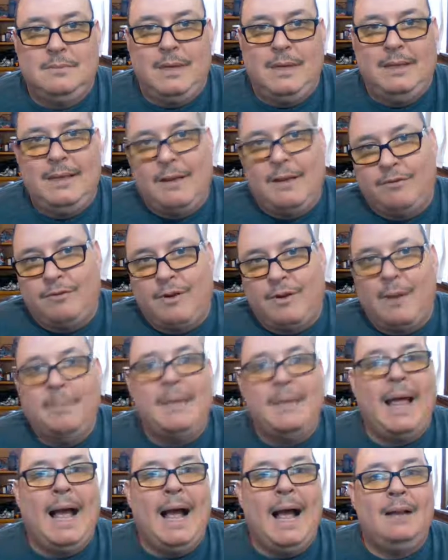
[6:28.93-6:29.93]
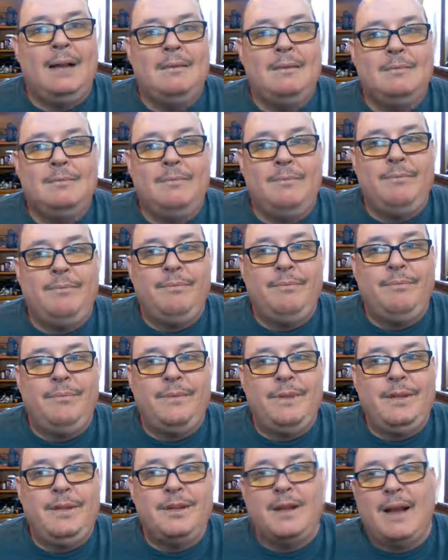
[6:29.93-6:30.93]
And then from that,
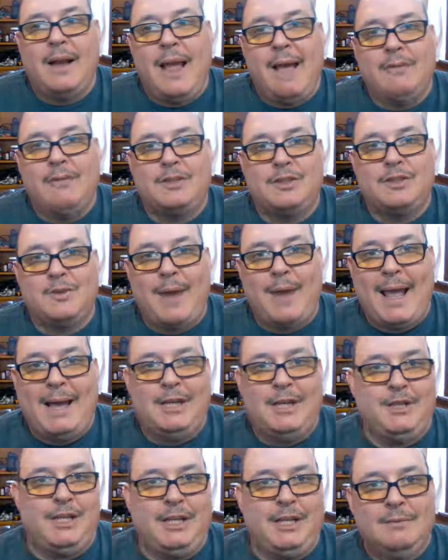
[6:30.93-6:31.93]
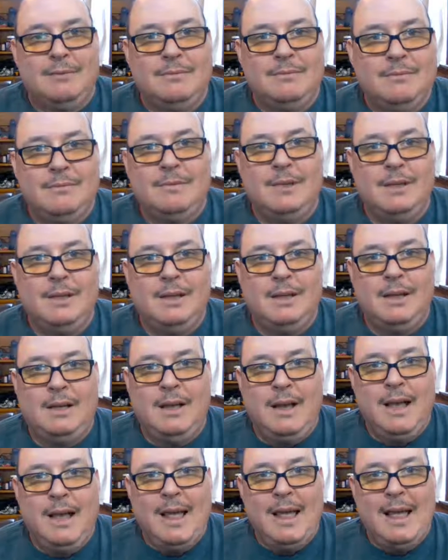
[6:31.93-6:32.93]
you're going to have a strategy.
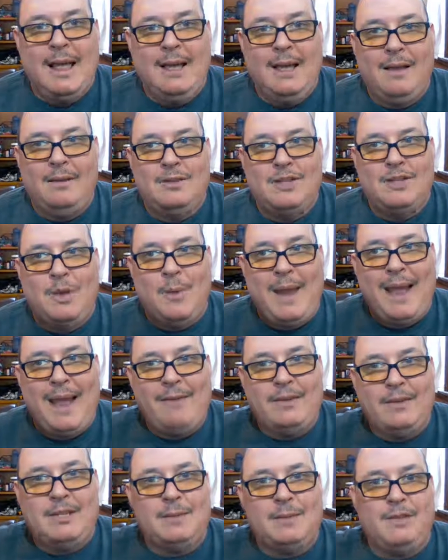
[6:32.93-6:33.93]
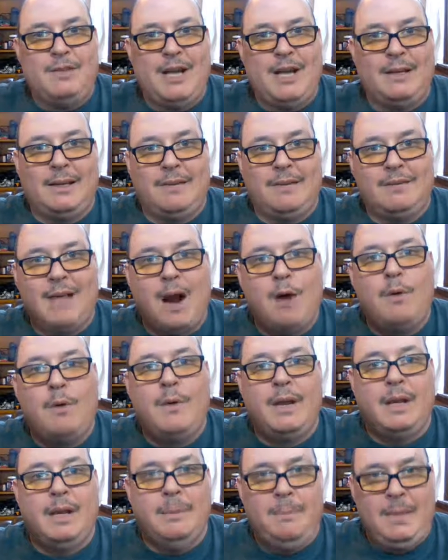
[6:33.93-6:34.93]
So we have these objectives. How are
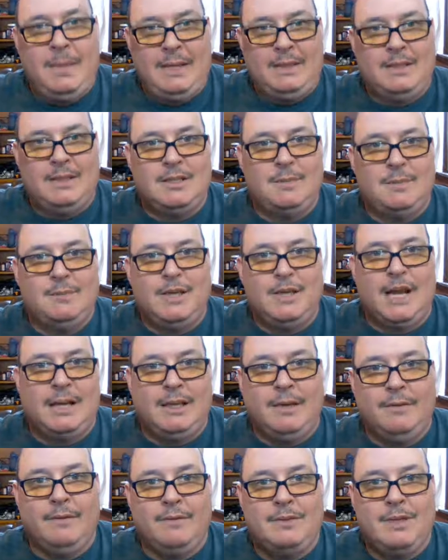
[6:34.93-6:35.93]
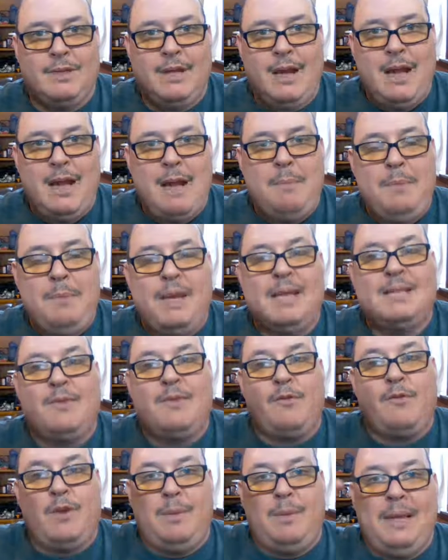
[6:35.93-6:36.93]
we going to meet these objectives? Because
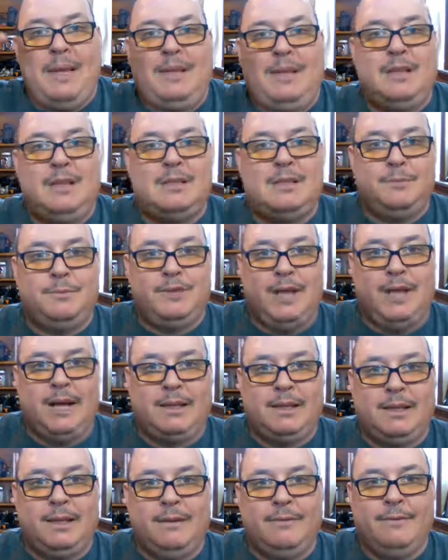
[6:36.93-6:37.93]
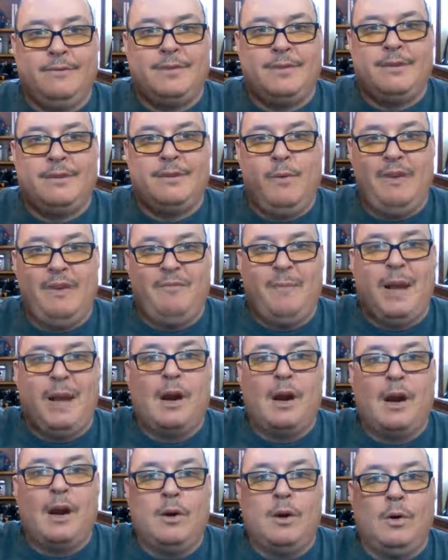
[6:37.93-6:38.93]
if we meet these objectives, we've met
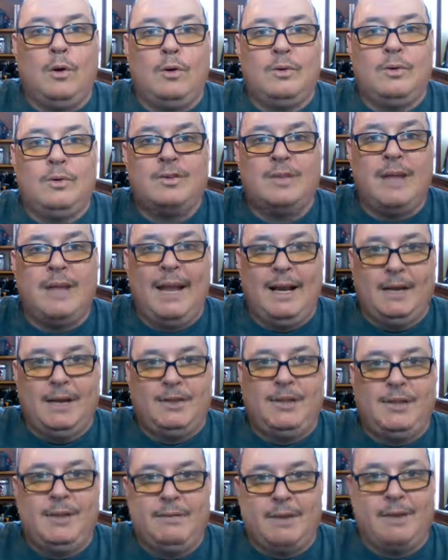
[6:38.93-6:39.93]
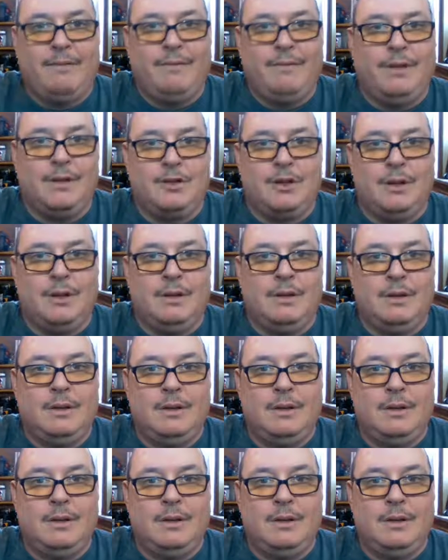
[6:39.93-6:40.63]
our goals and achieved our vision.